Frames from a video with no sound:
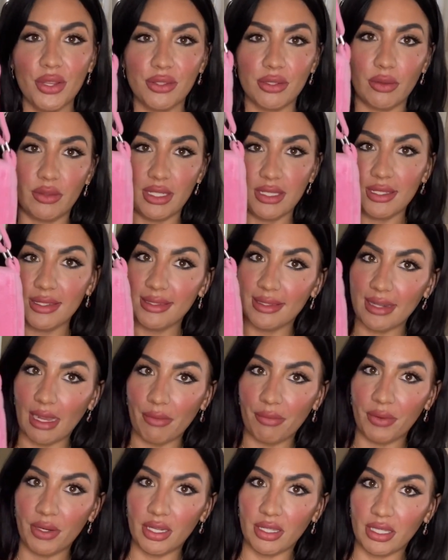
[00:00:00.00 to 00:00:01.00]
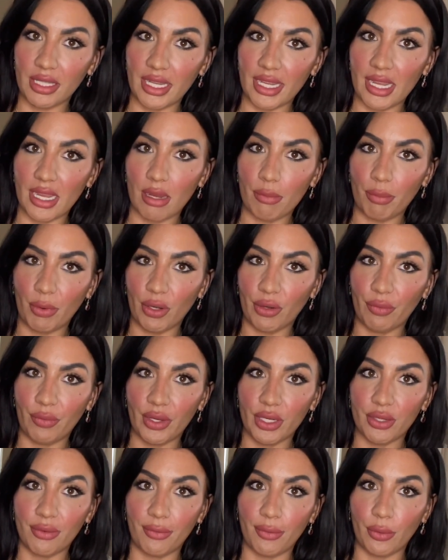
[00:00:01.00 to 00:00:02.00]
so this is definitely
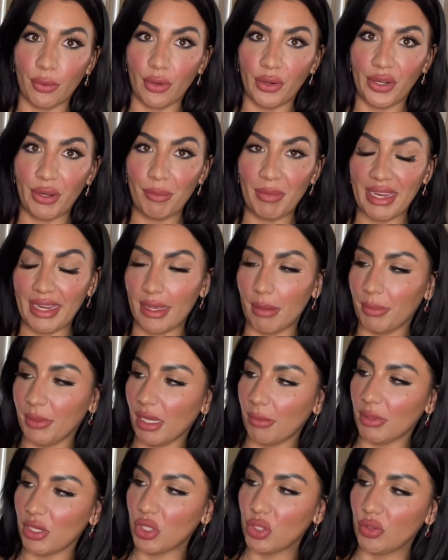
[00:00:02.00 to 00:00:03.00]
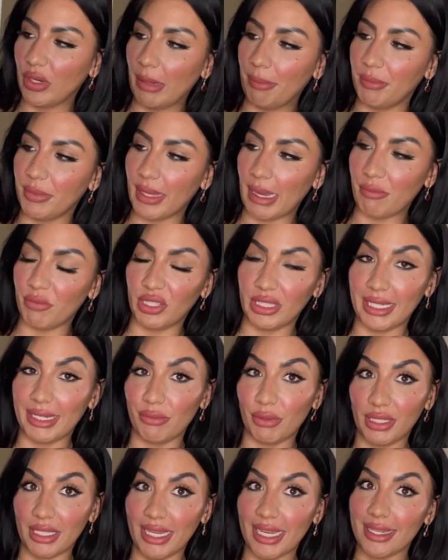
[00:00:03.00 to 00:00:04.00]
perfect for my upcoming trip. I'm really,
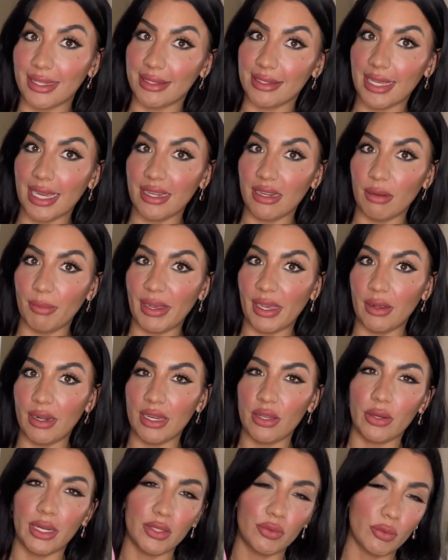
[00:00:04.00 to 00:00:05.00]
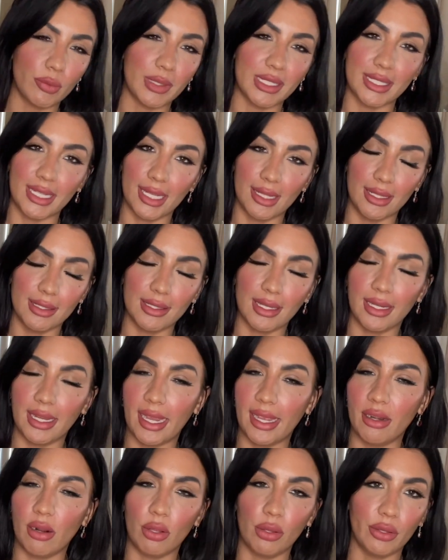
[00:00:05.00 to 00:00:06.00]
really excited about it. You guys will be seeing this
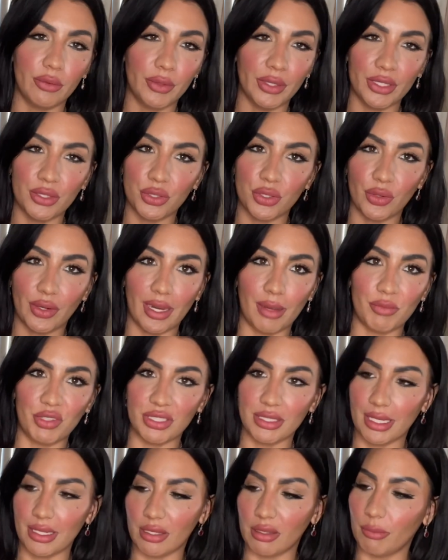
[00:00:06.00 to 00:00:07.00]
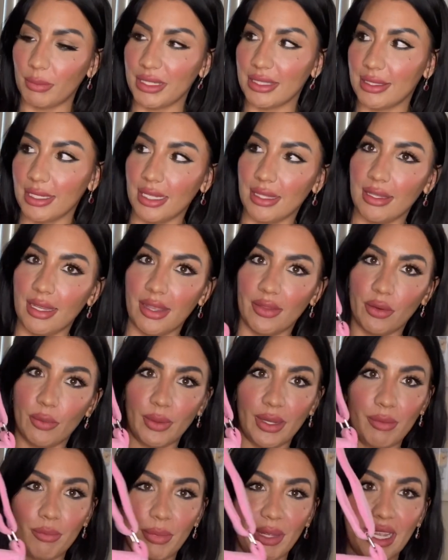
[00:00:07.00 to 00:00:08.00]
again all over Instagram just like you've been seeing the other
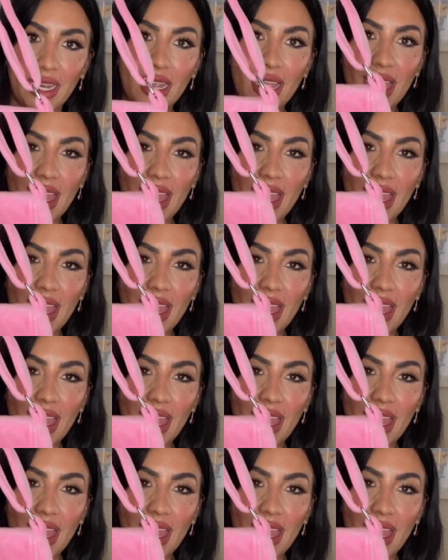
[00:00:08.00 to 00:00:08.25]
one, but